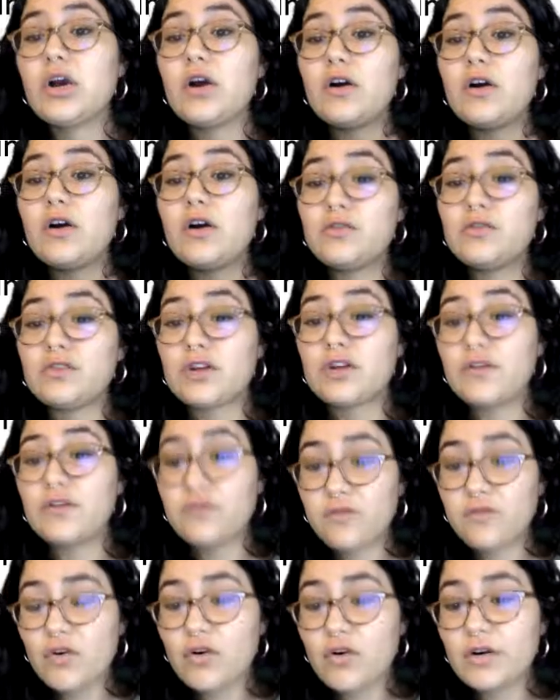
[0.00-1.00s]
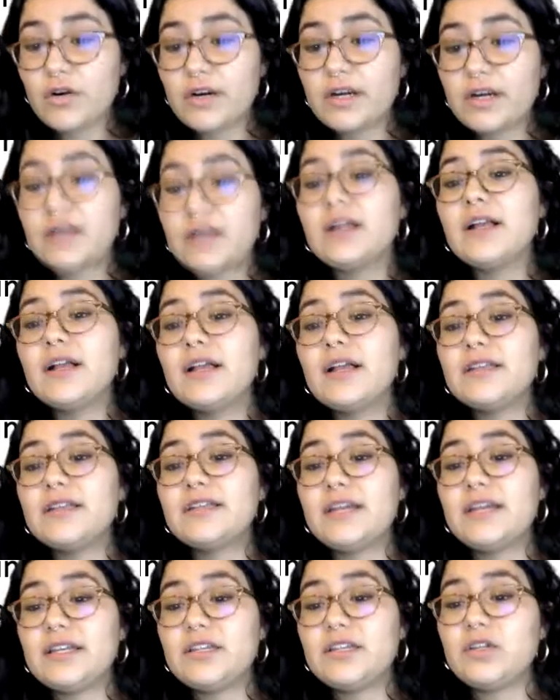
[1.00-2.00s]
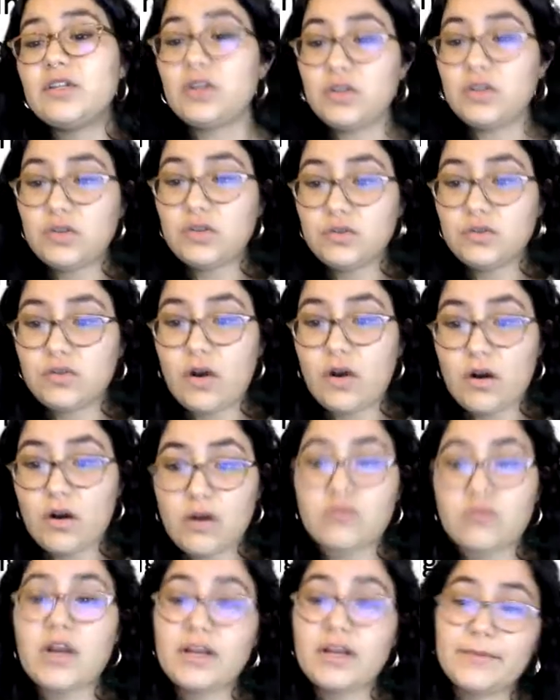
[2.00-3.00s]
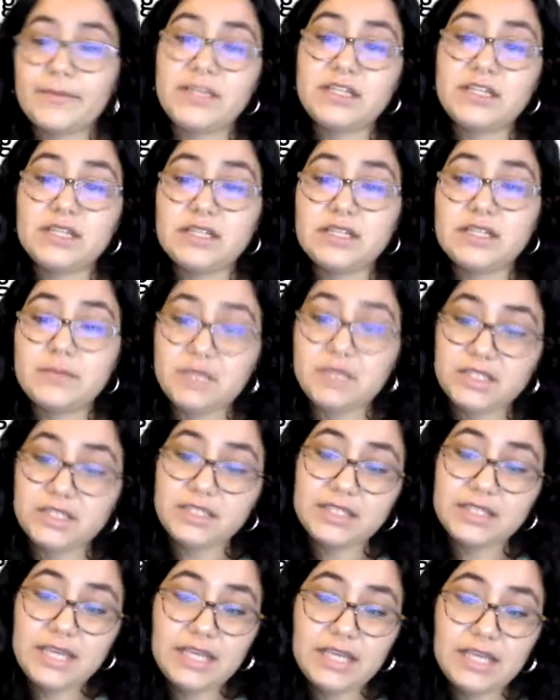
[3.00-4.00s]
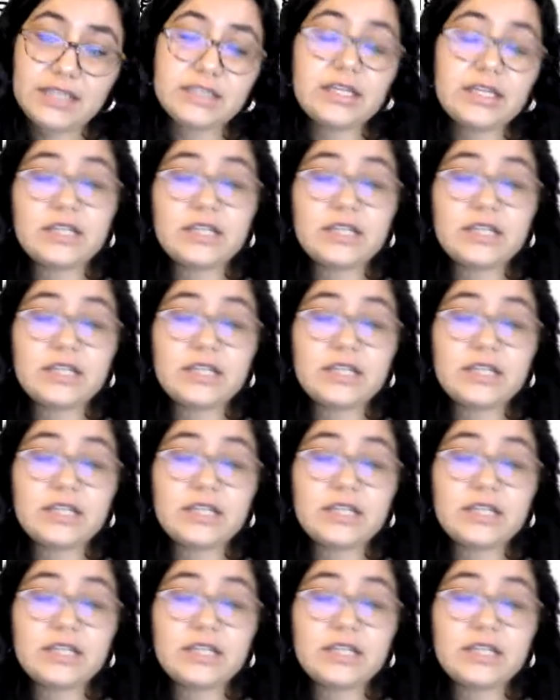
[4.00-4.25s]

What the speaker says: over a 4, then you are recommended to be detained.